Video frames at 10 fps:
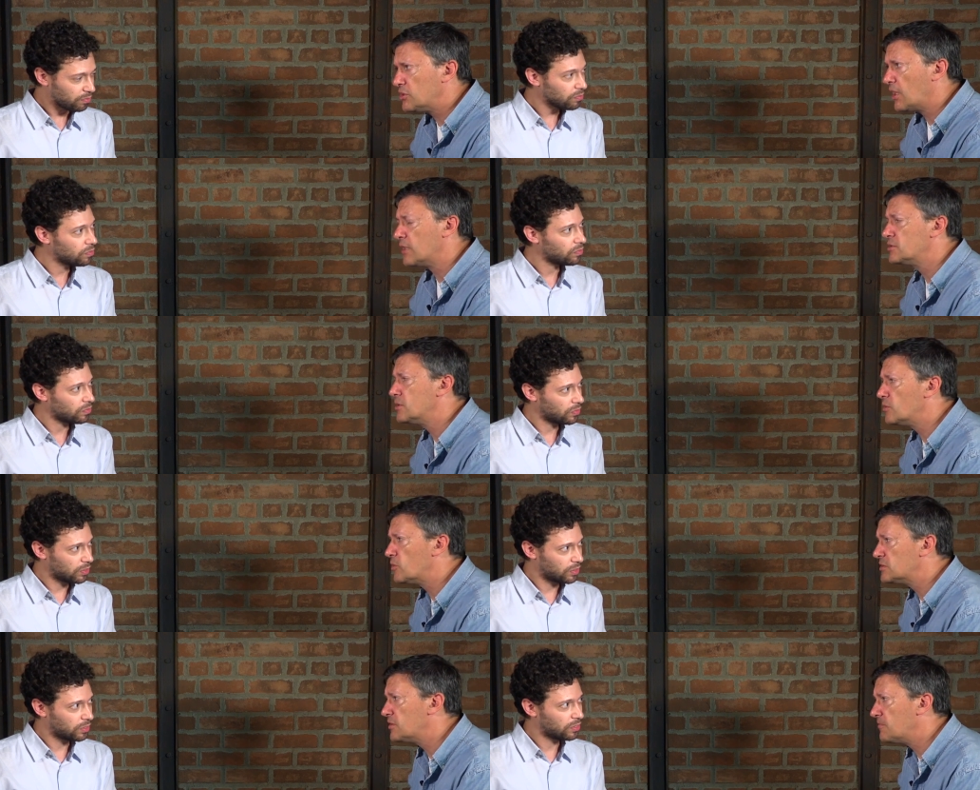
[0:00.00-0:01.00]
Speaker 1: what you guys do
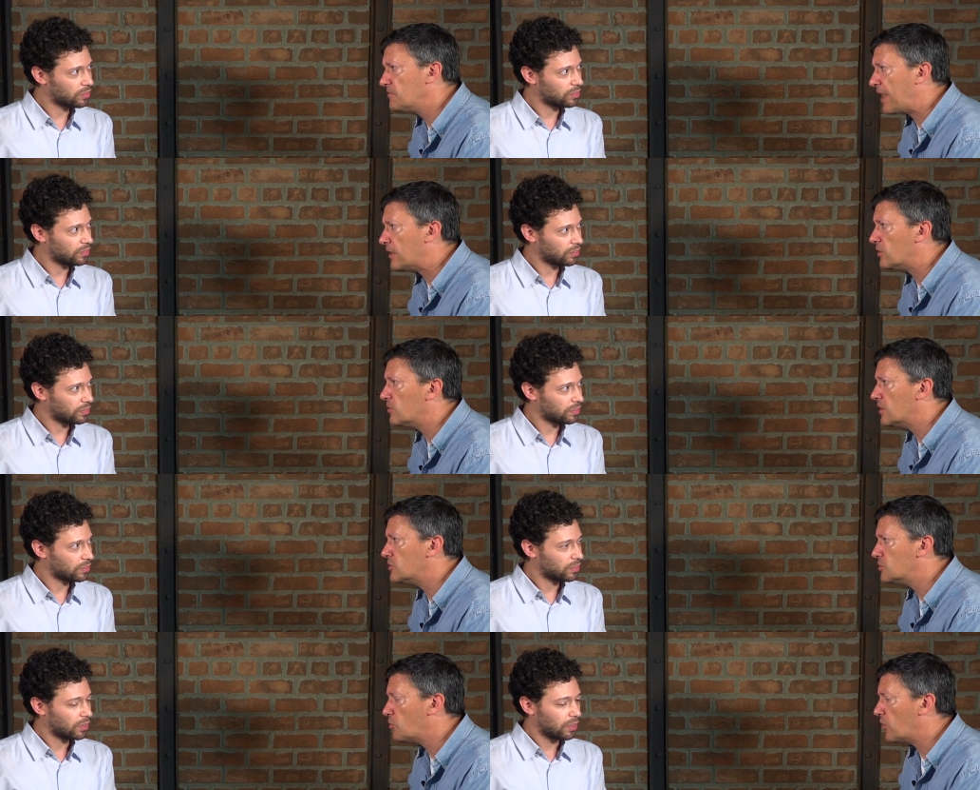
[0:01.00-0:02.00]
and what's the value
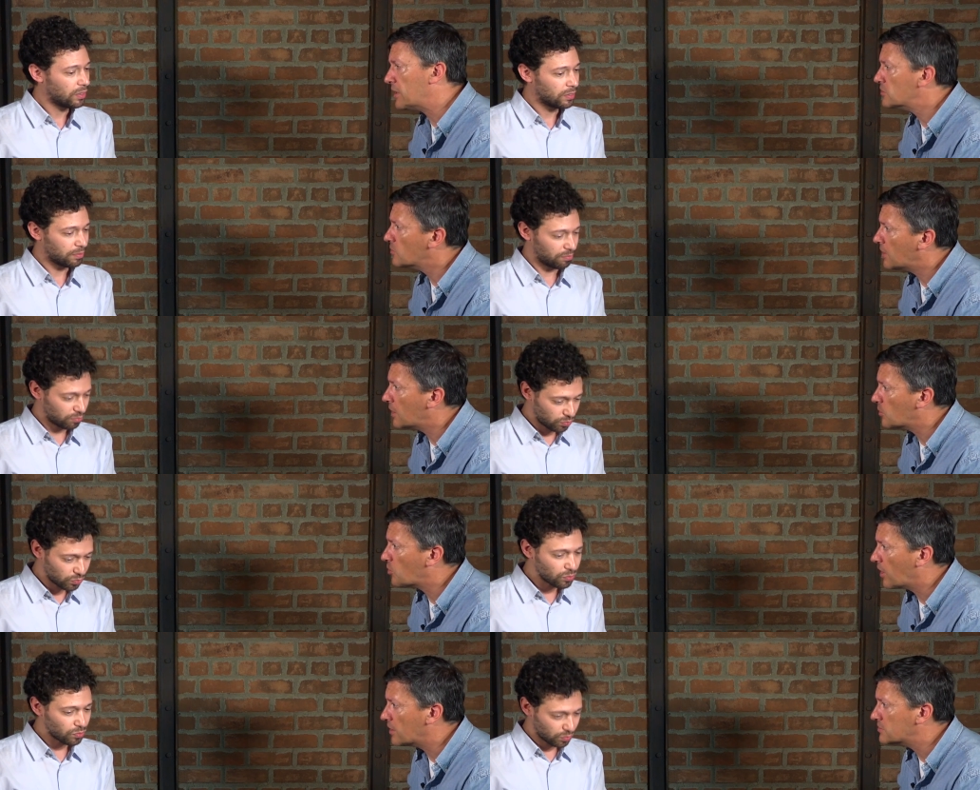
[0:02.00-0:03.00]
that you bring to an
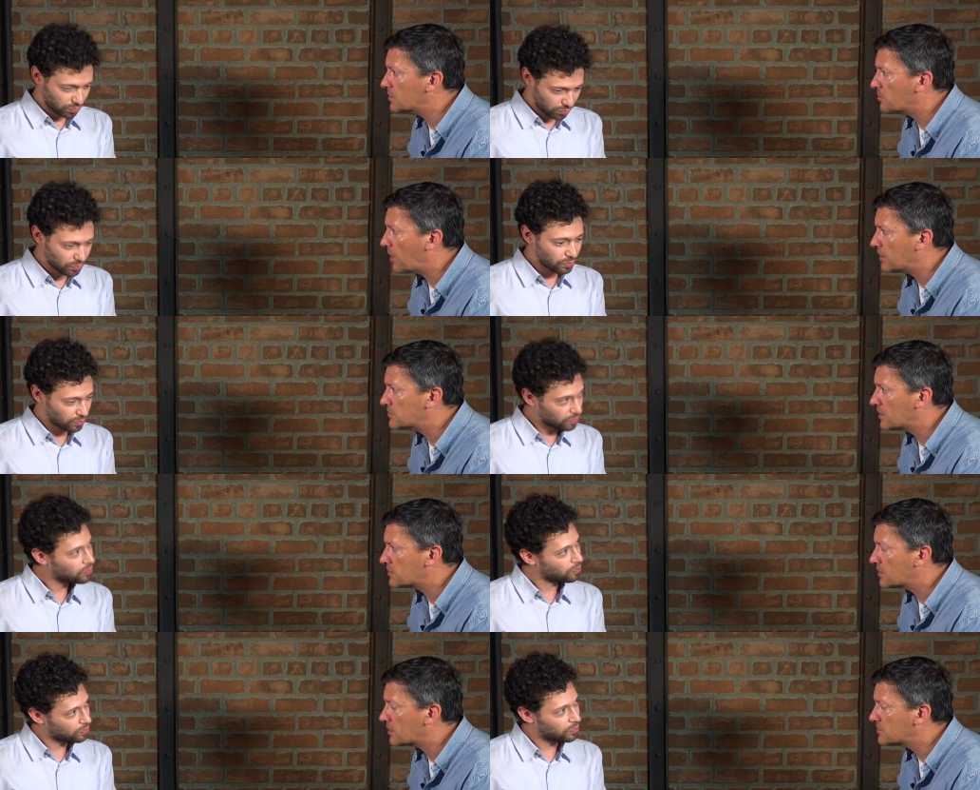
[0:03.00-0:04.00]
enterprise that buys
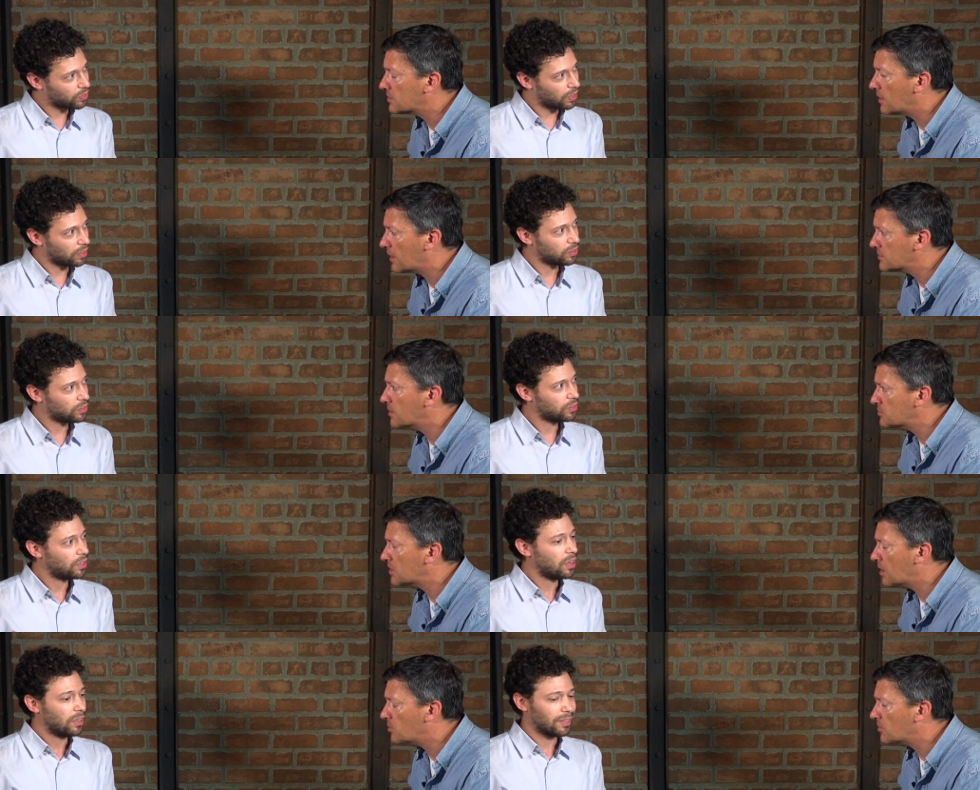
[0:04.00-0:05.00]
XX, yeah.
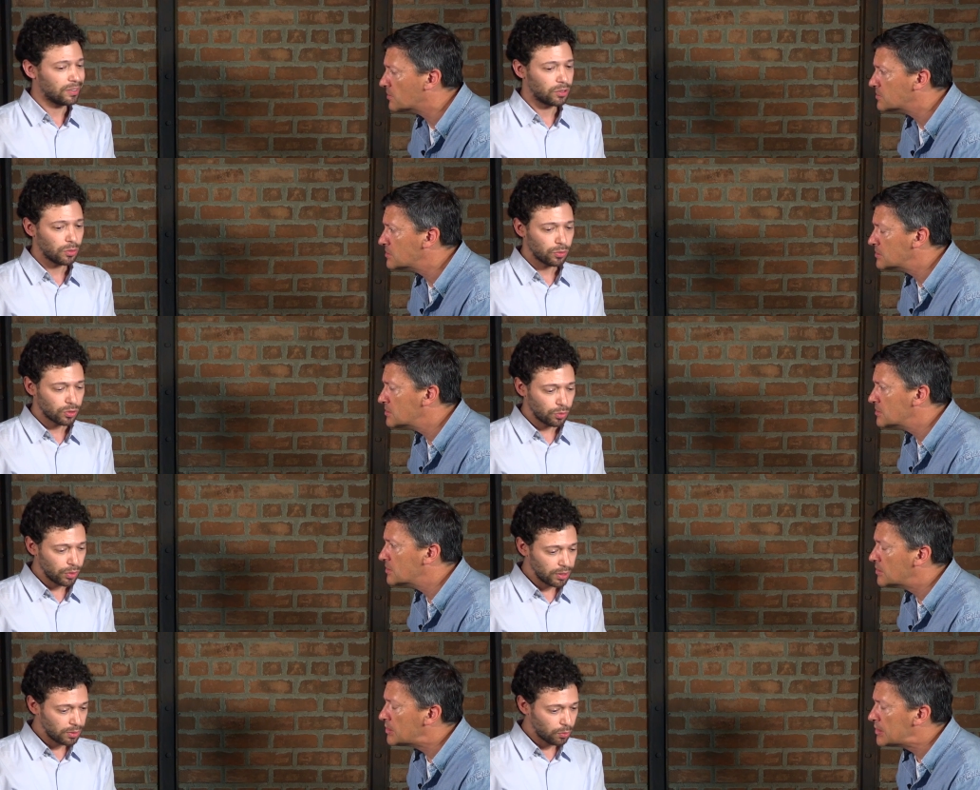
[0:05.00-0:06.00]
XM Cyber? Yeah, so,
Speaker 2: so
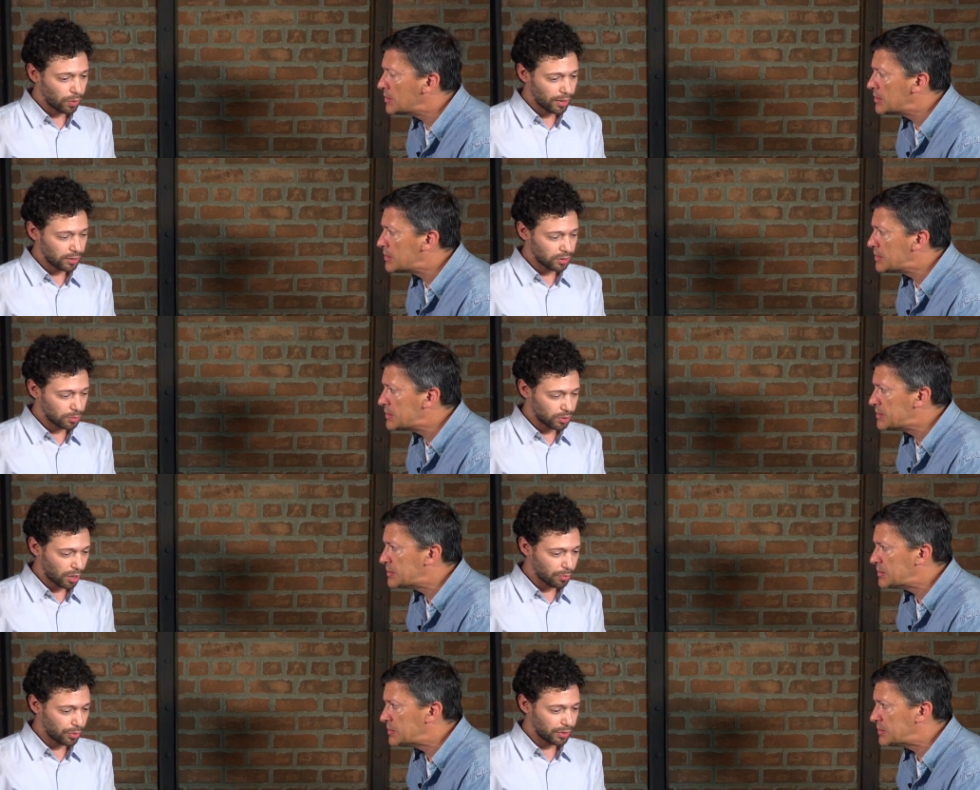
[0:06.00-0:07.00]
really what XM
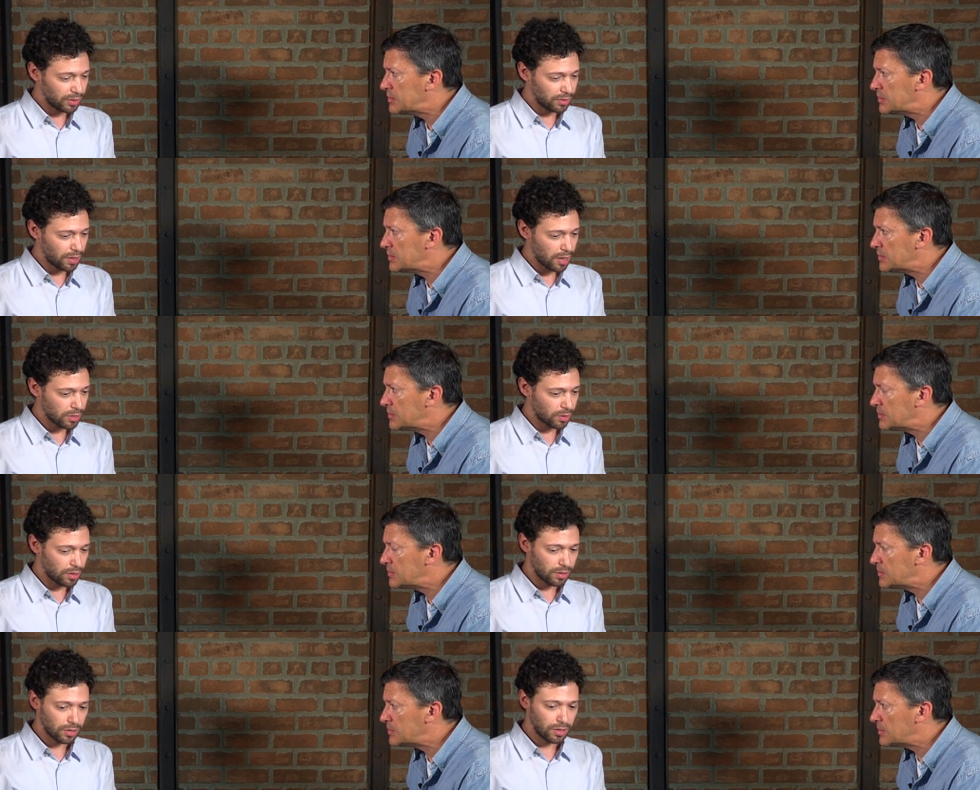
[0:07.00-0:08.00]
Cyber, and in
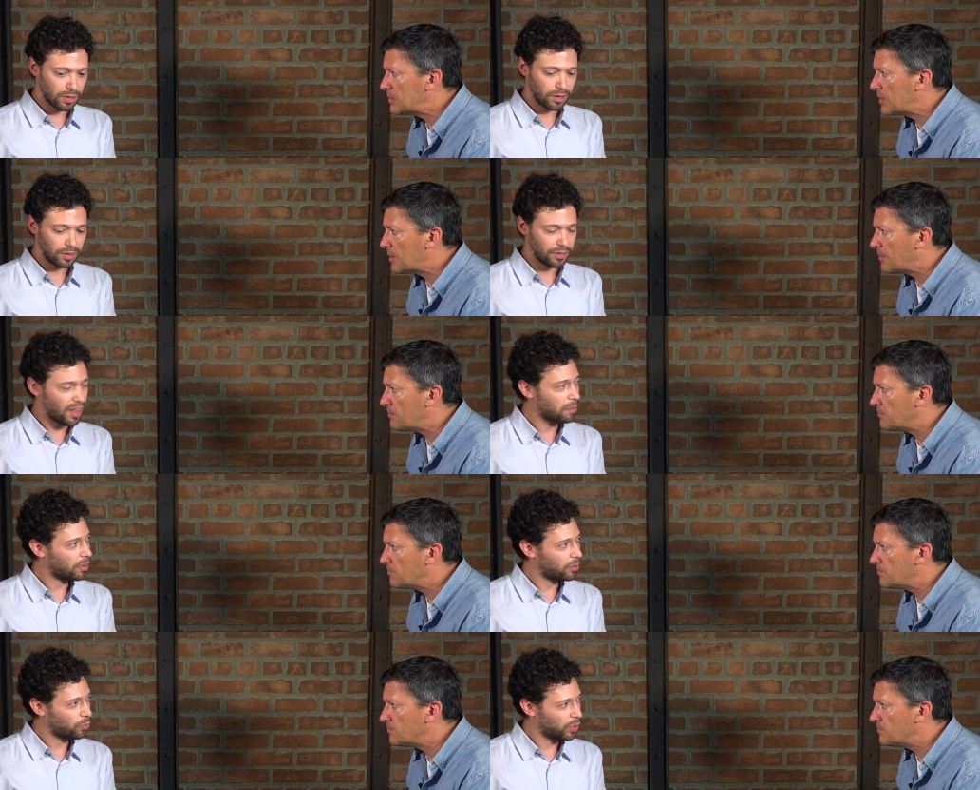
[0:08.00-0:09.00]
that, uh, in
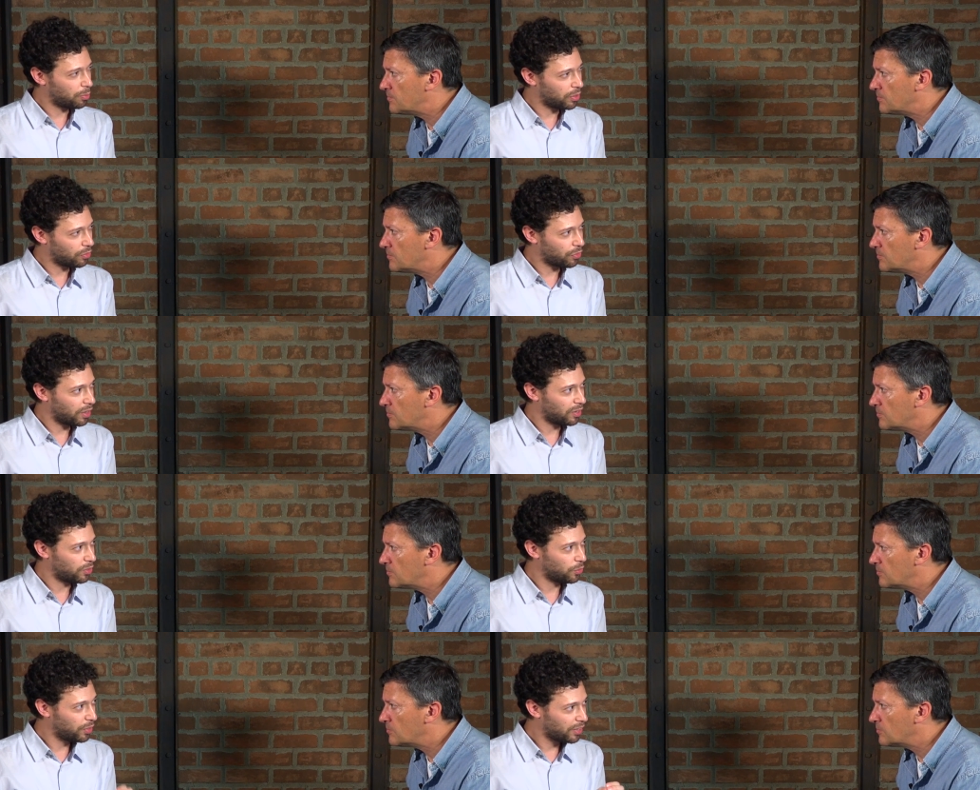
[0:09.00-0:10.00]
that manner, we're a bit of
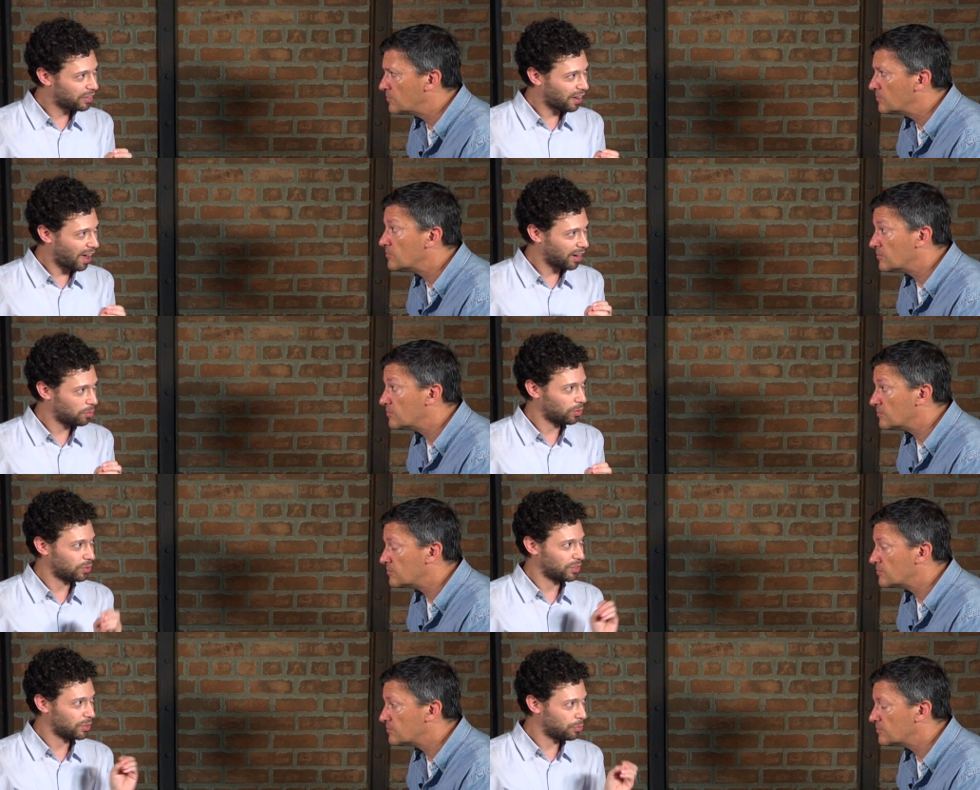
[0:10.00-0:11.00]
a unique
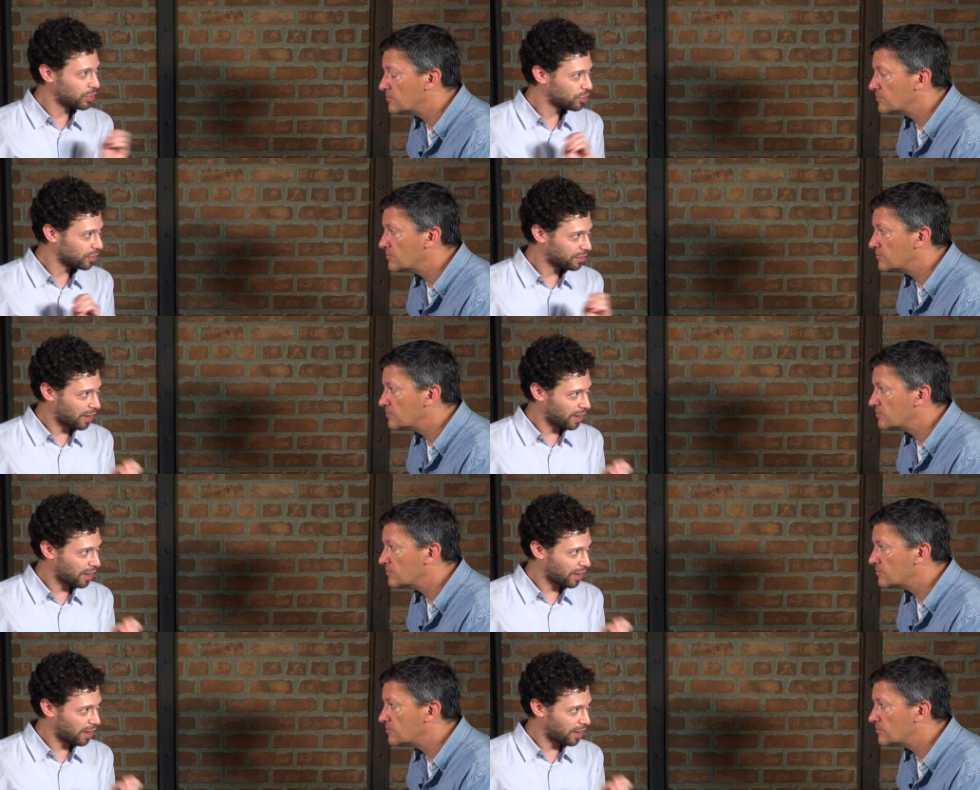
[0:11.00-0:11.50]
animal mm in the breach and